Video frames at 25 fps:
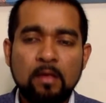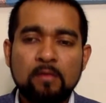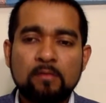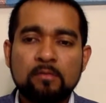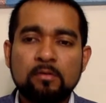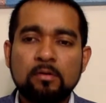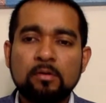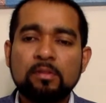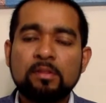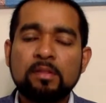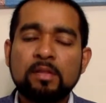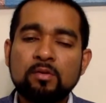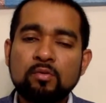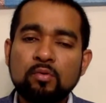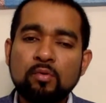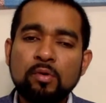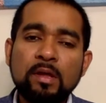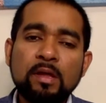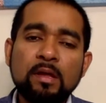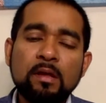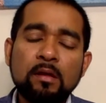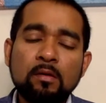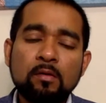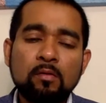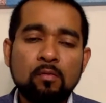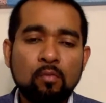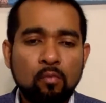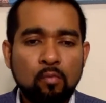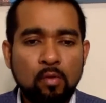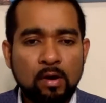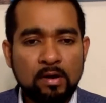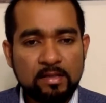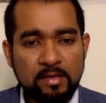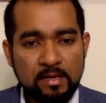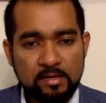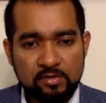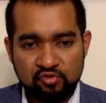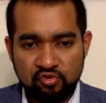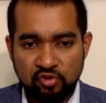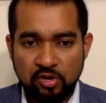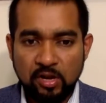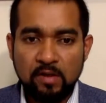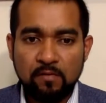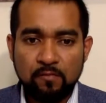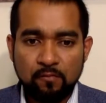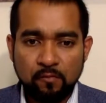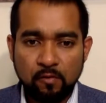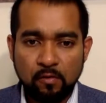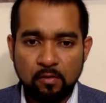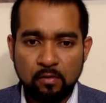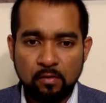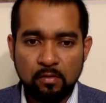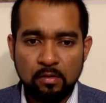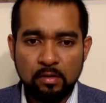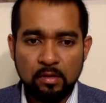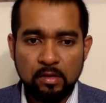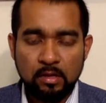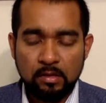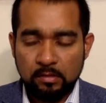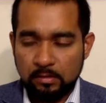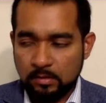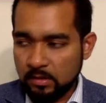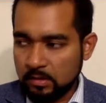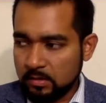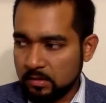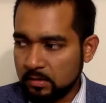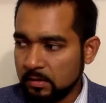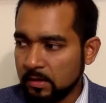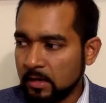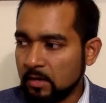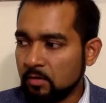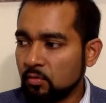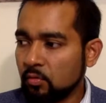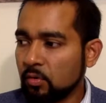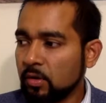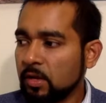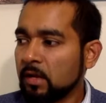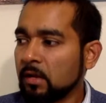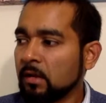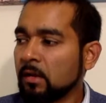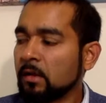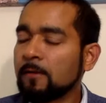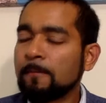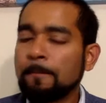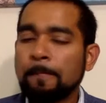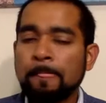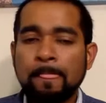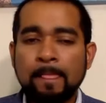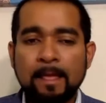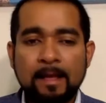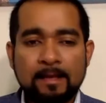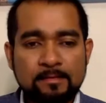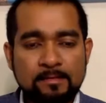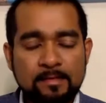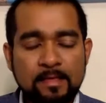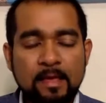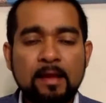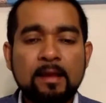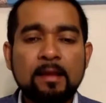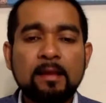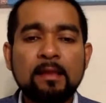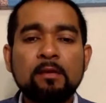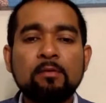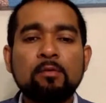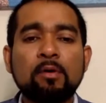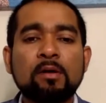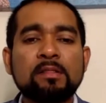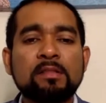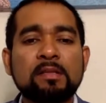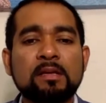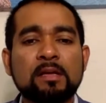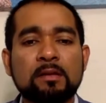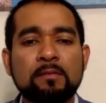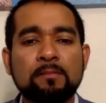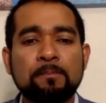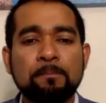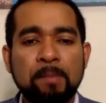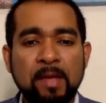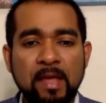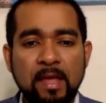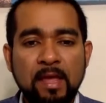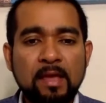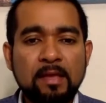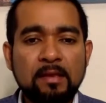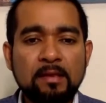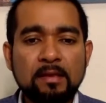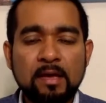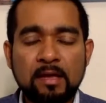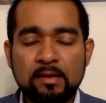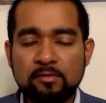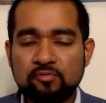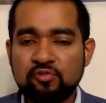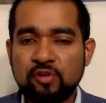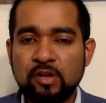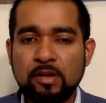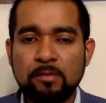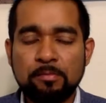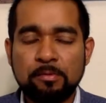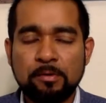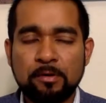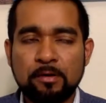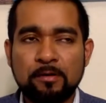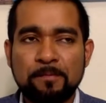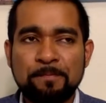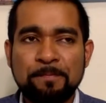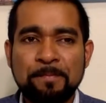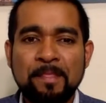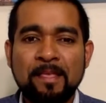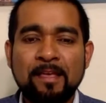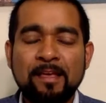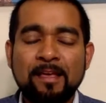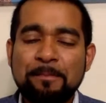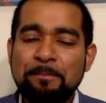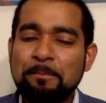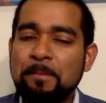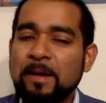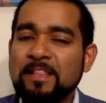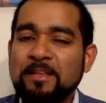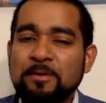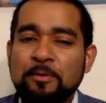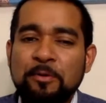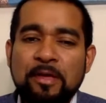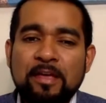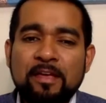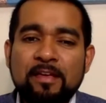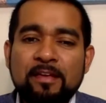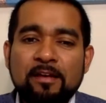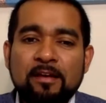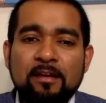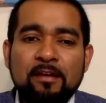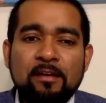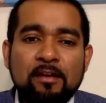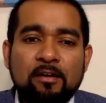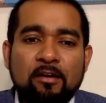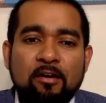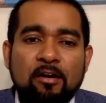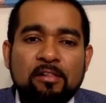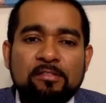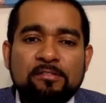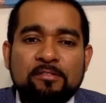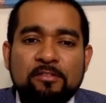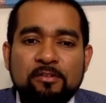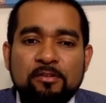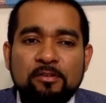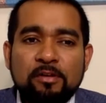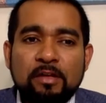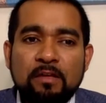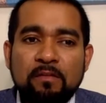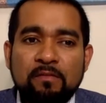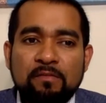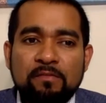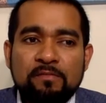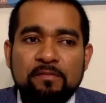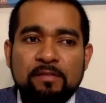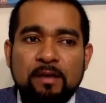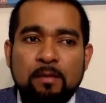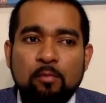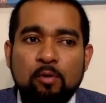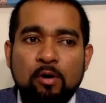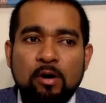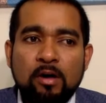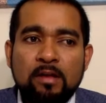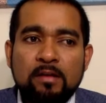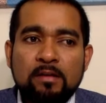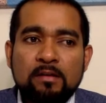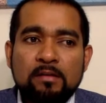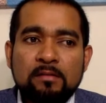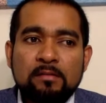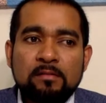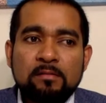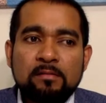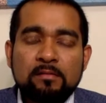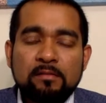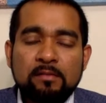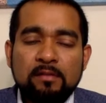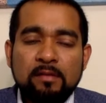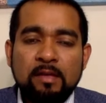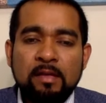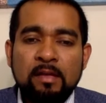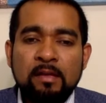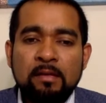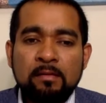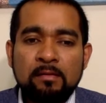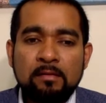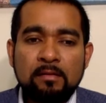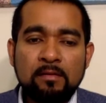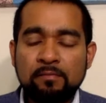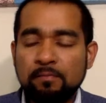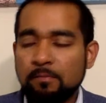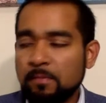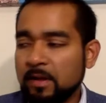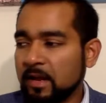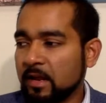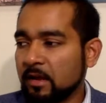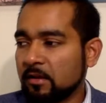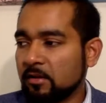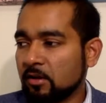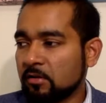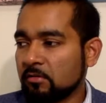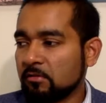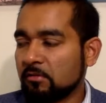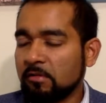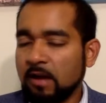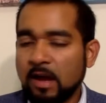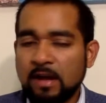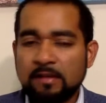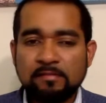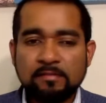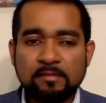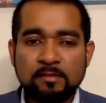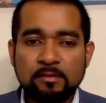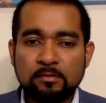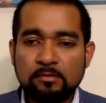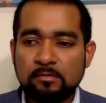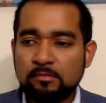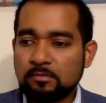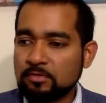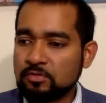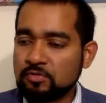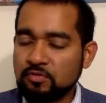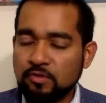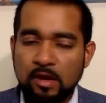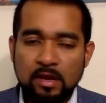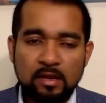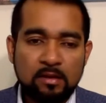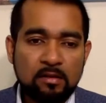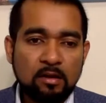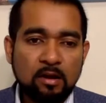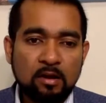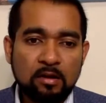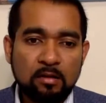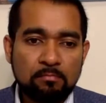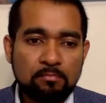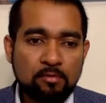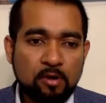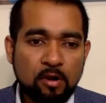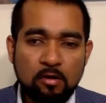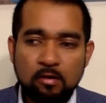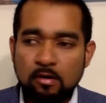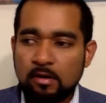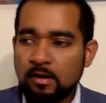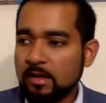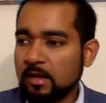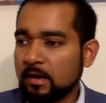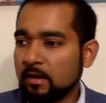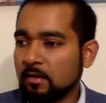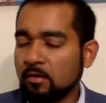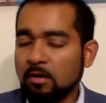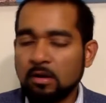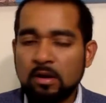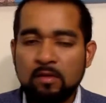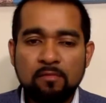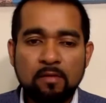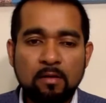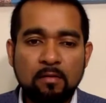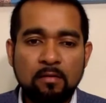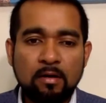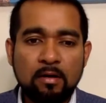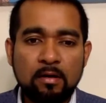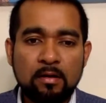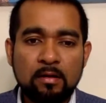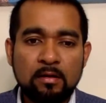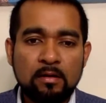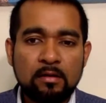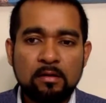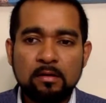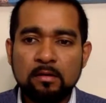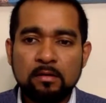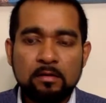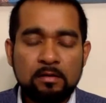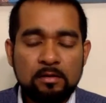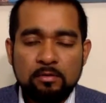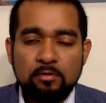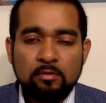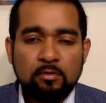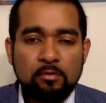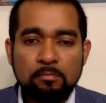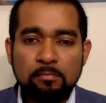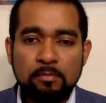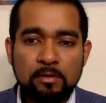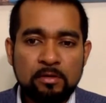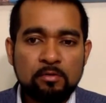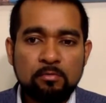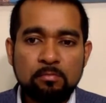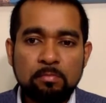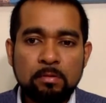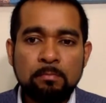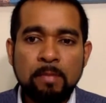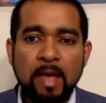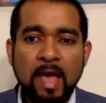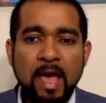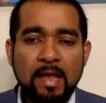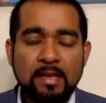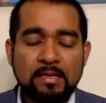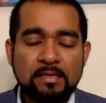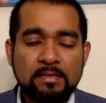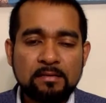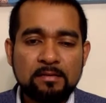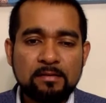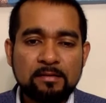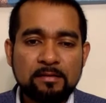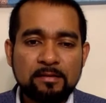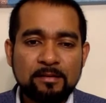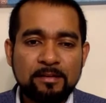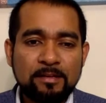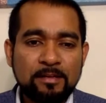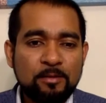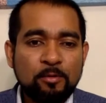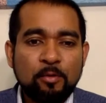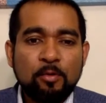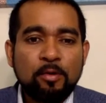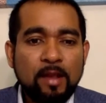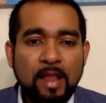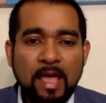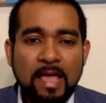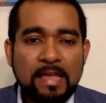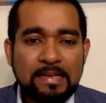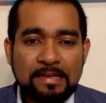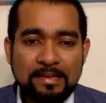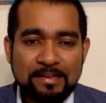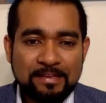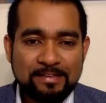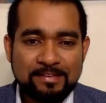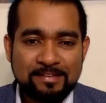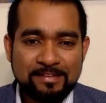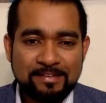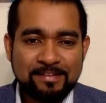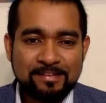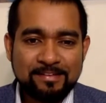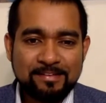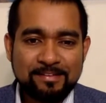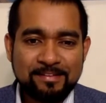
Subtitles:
So they're doing what they're trained for. They're doing exactly what they are paid and trained for. By the way, also if medical doctor writes you to eat a lot of broccoli and cauliflower, you'll be mad. You won't like it.